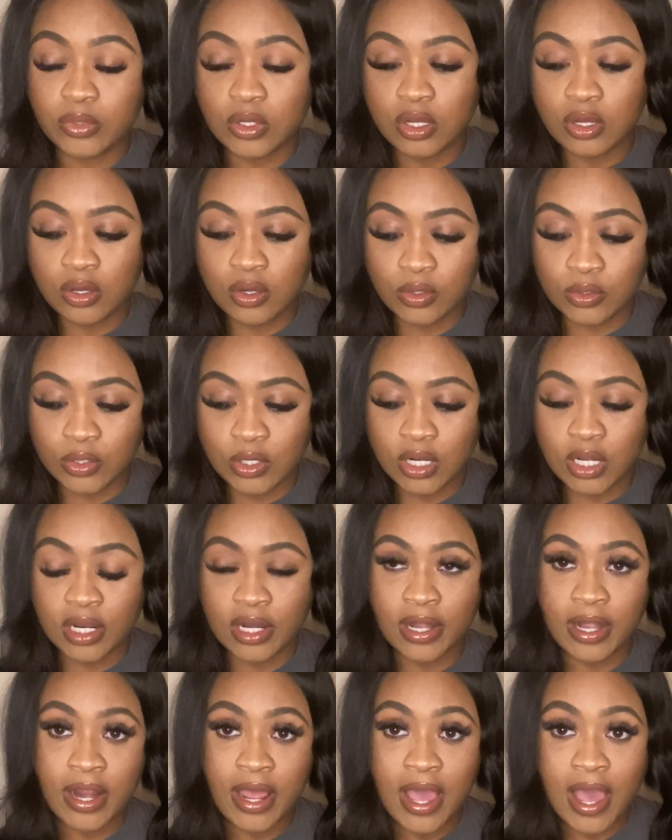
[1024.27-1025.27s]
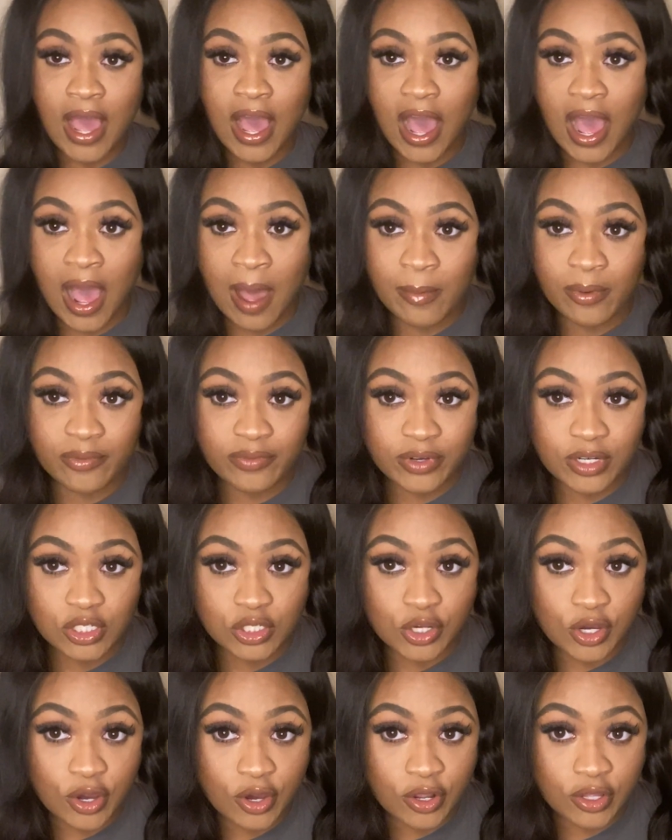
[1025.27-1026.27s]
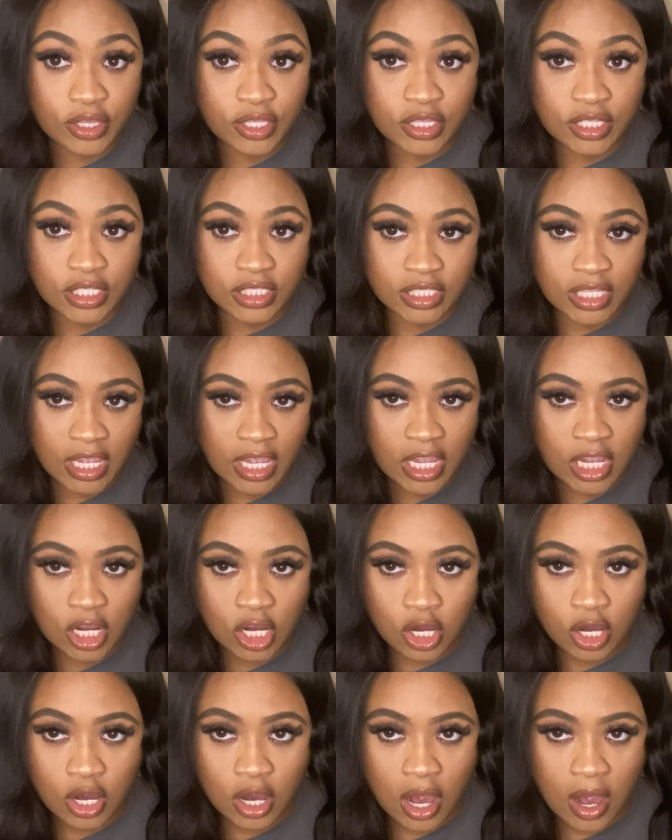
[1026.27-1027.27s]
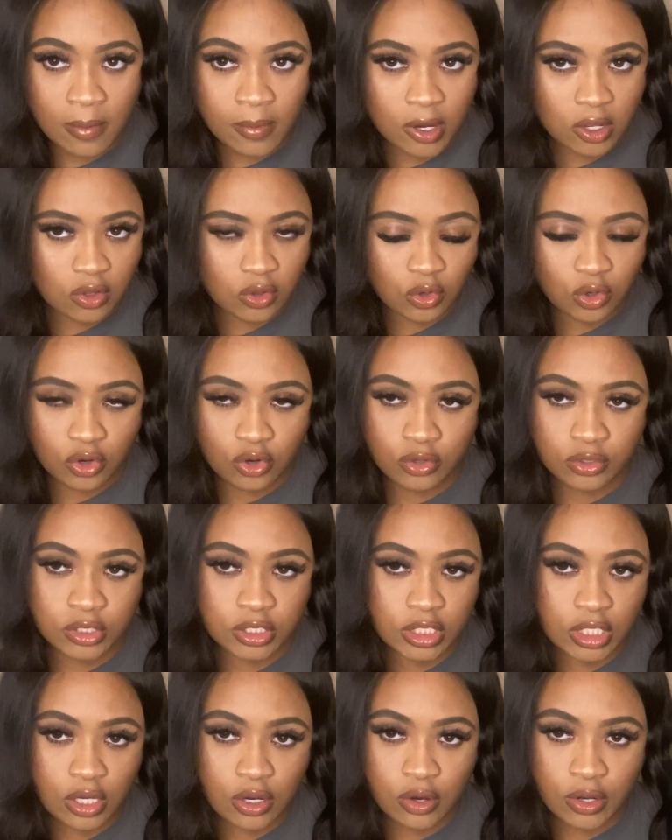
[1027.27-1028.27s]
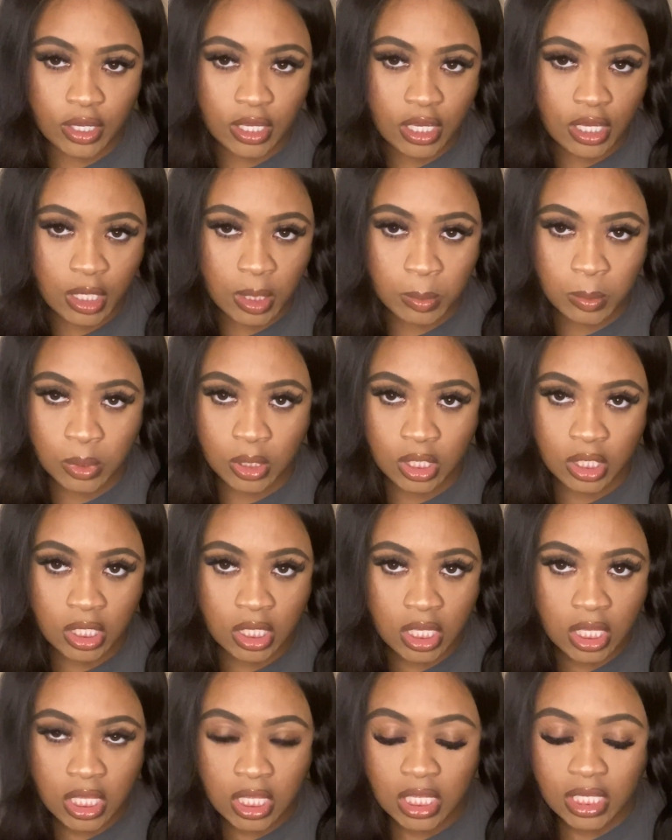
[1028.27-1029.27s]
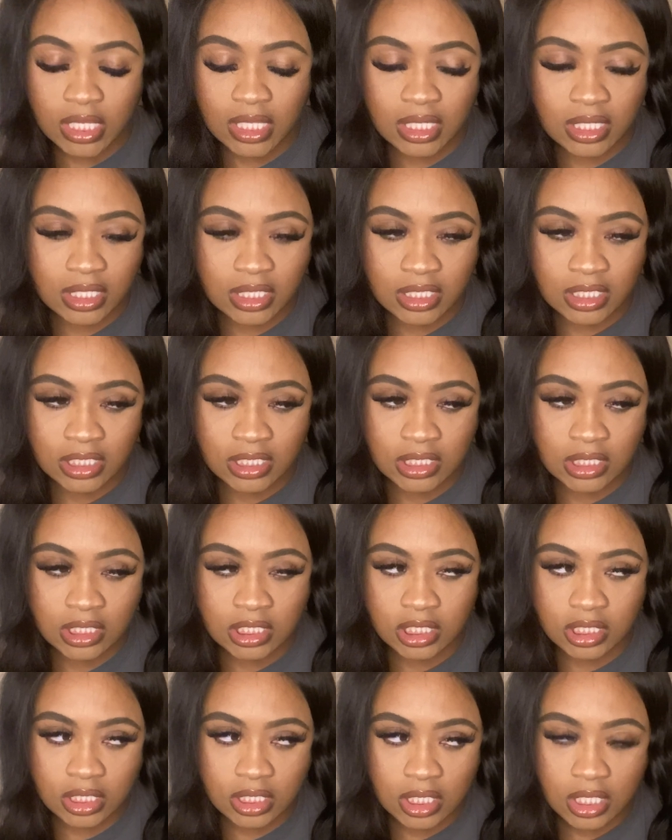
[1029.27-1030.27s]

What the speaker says: hold on, I'm gonna finish curling this hair. I'm not gonna curl this hair on camera because,